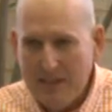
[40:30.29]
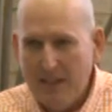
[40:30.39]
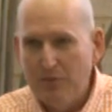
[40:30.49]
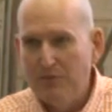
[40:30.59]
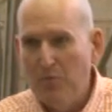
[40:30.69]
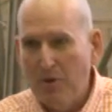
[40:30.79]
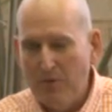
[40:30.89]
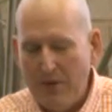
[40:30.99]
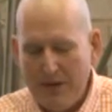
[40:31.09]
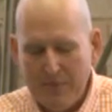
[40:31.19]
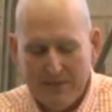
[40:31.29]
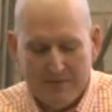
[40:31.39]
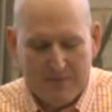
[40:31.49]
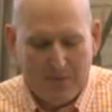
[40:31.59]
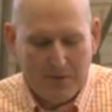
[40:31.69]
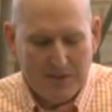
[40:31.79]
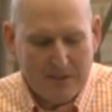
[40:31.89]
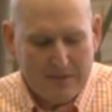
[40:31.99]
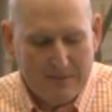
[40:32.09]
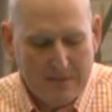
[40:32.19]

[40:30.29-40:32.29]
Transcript: and with more rampant foraging.